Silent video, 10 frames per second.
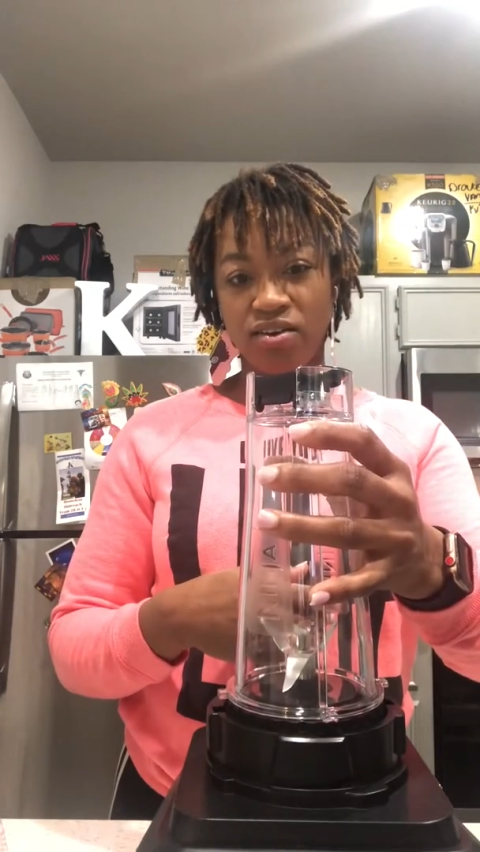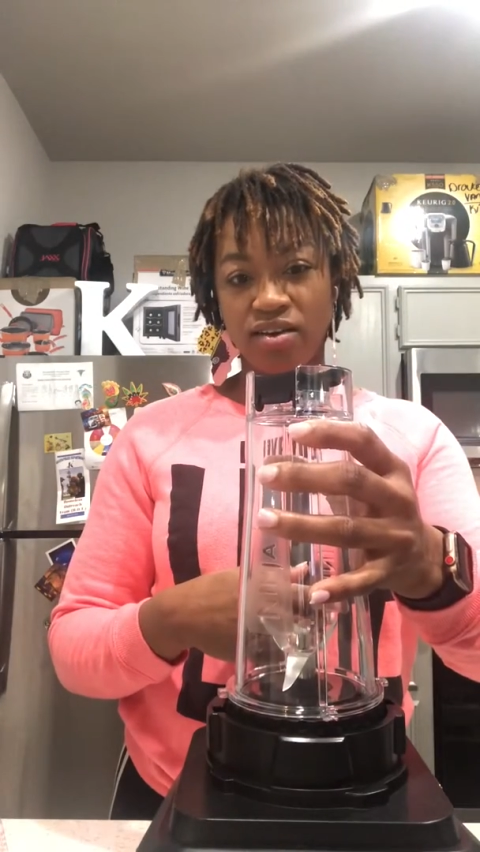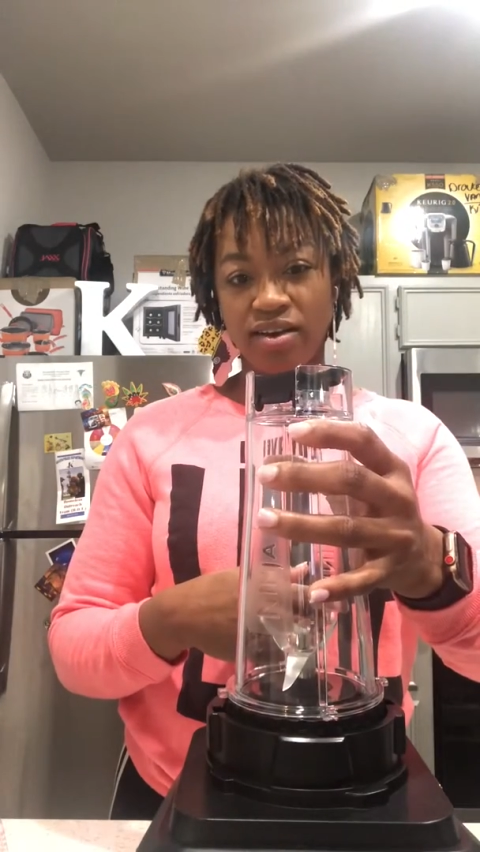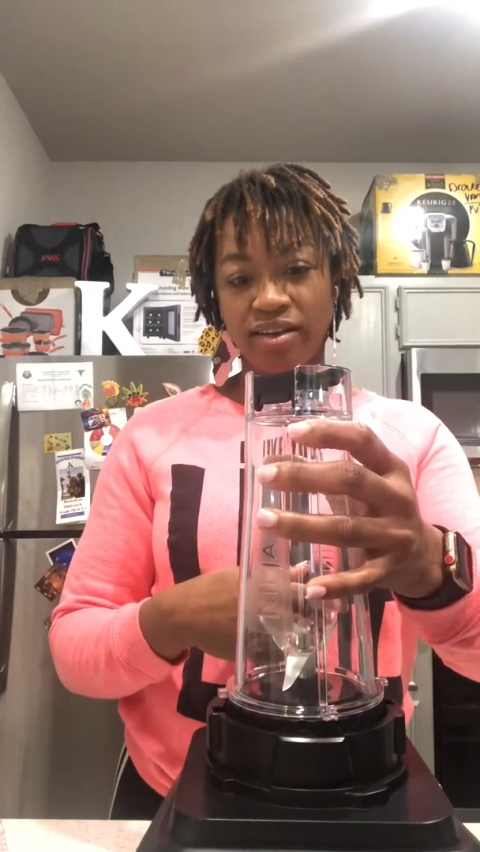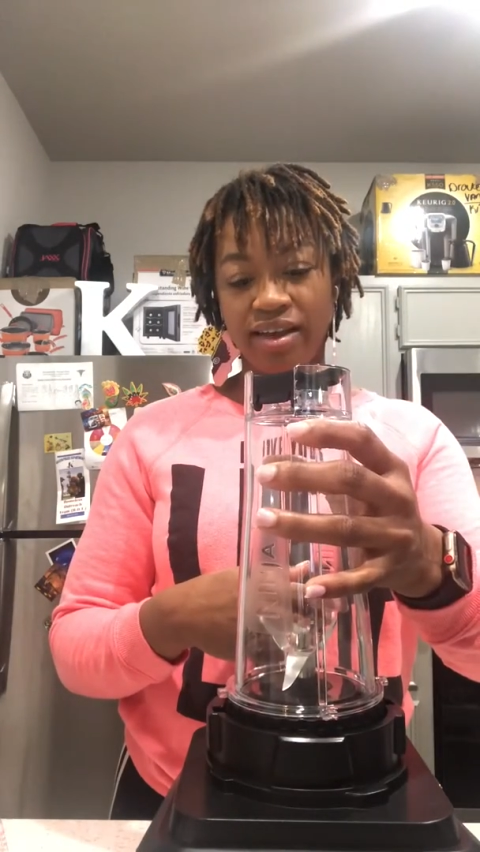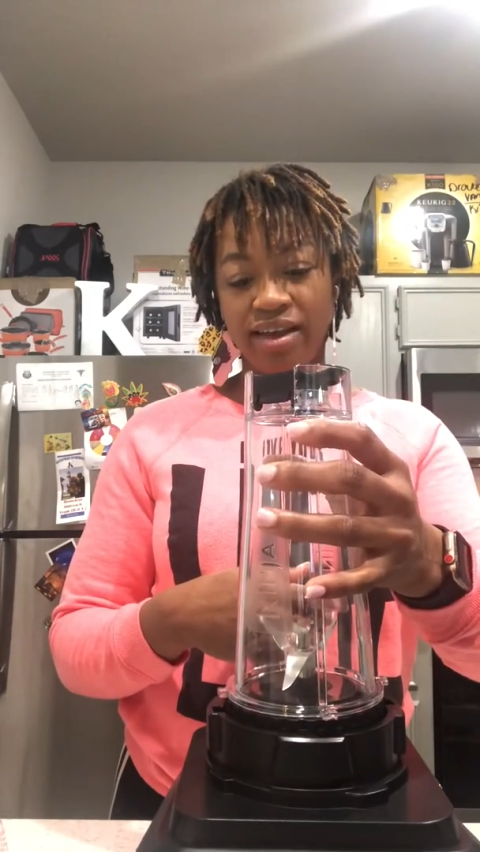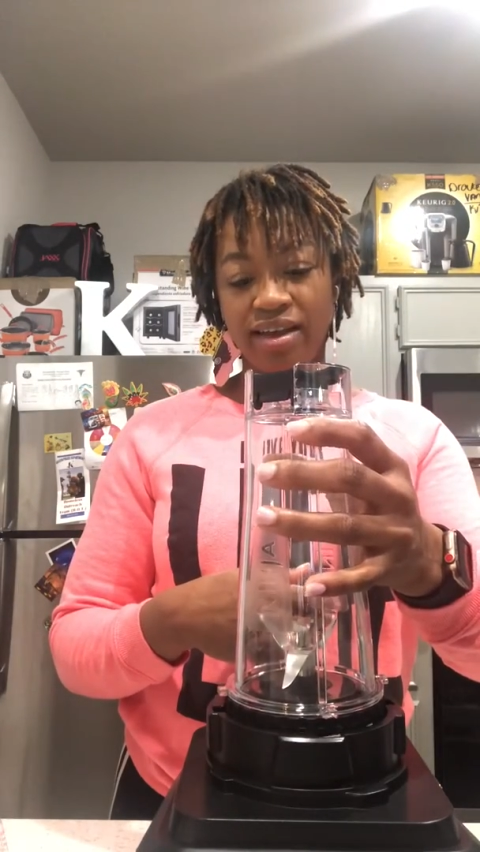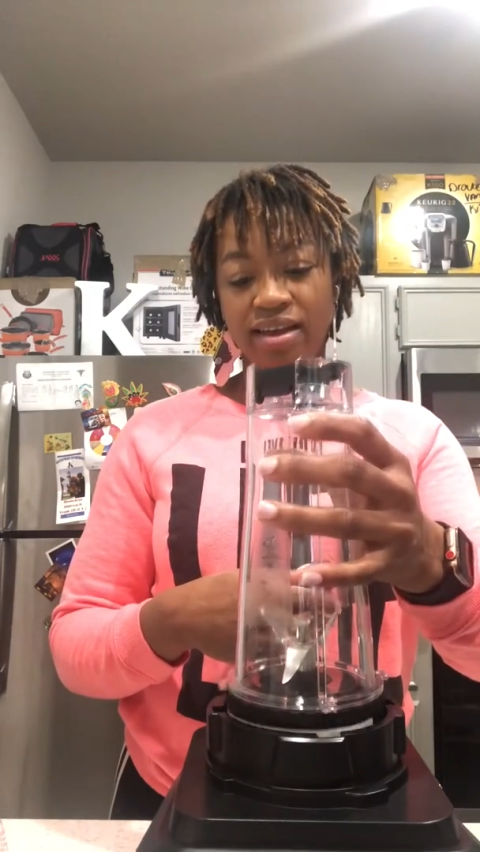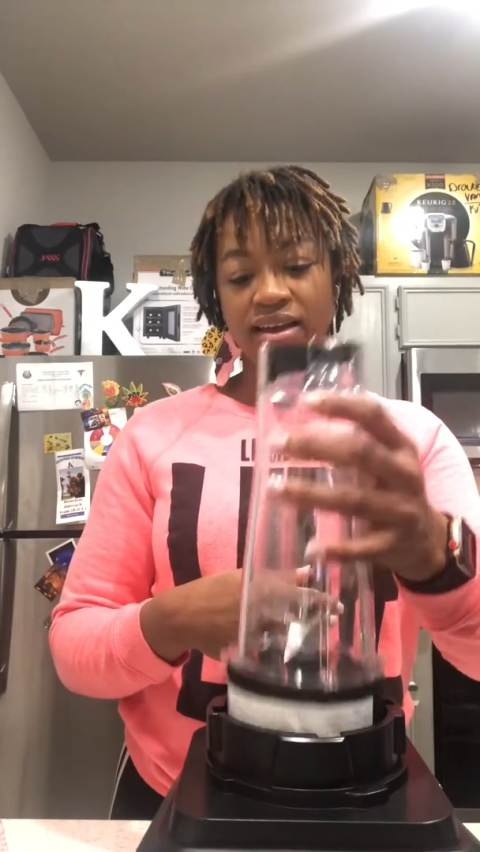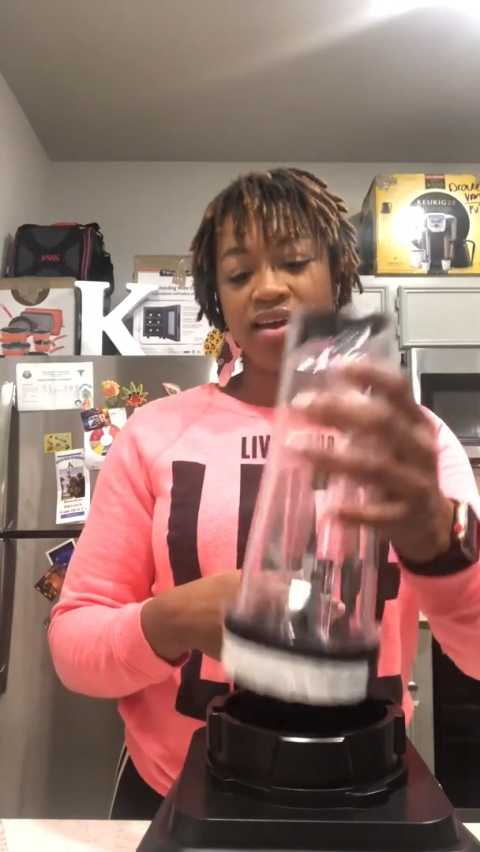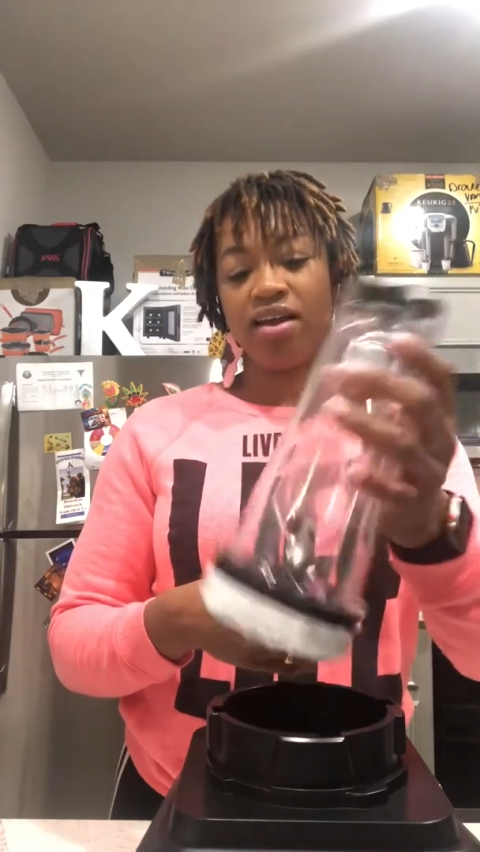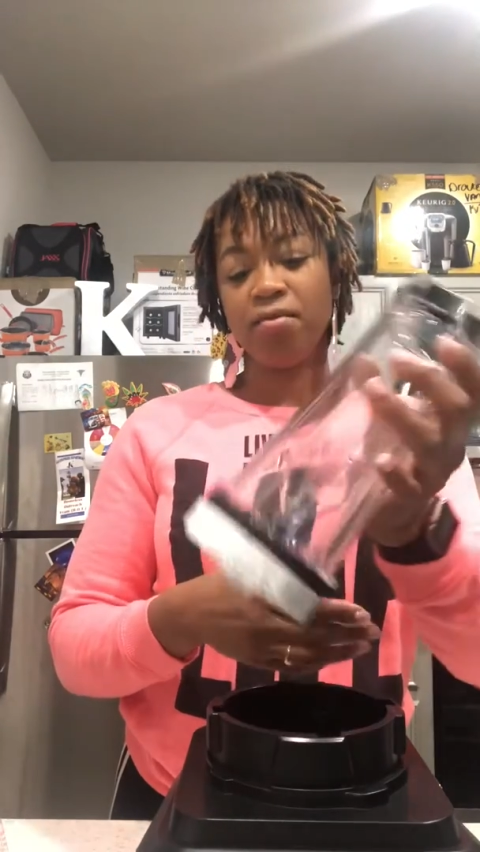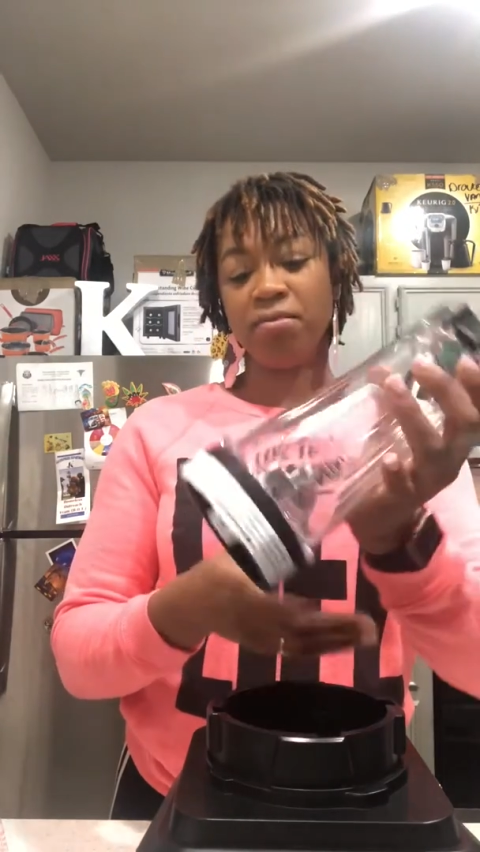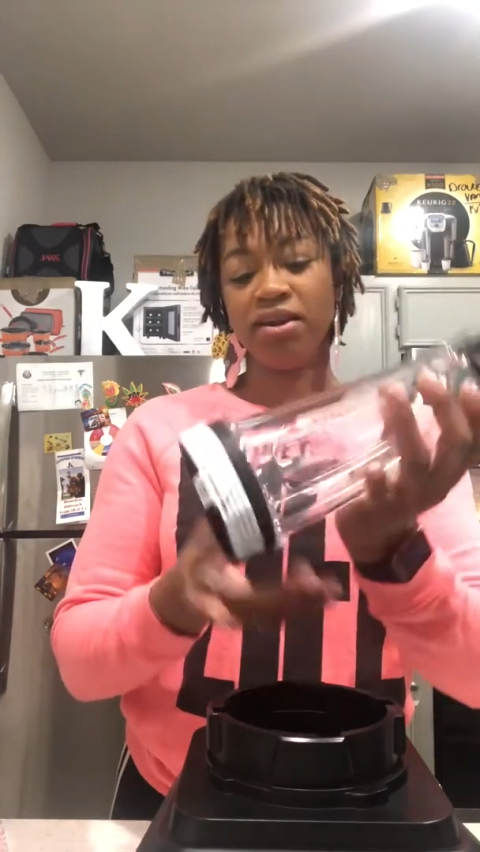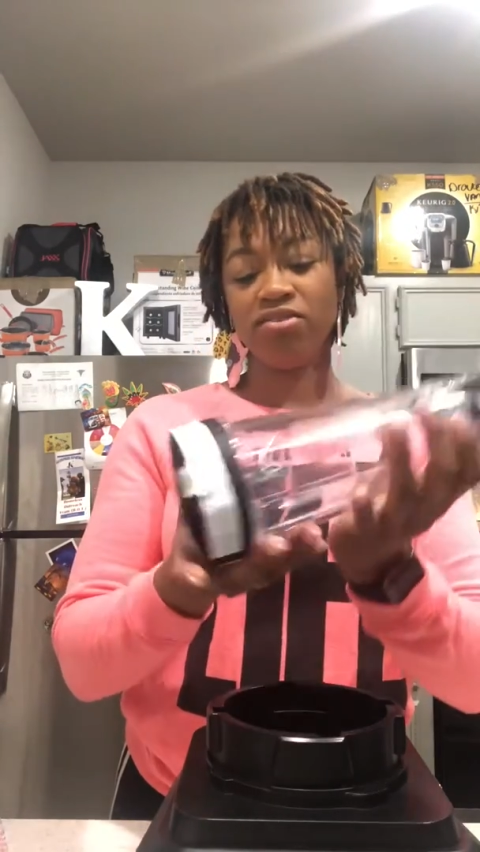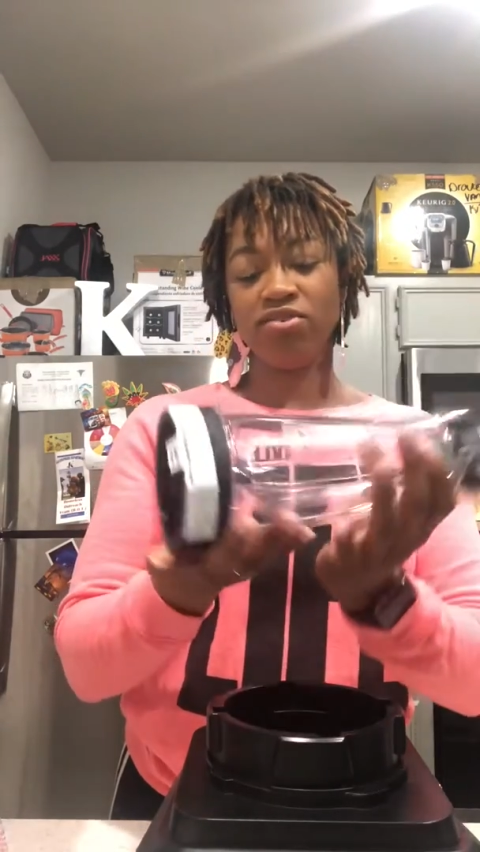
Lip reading: like that. But as you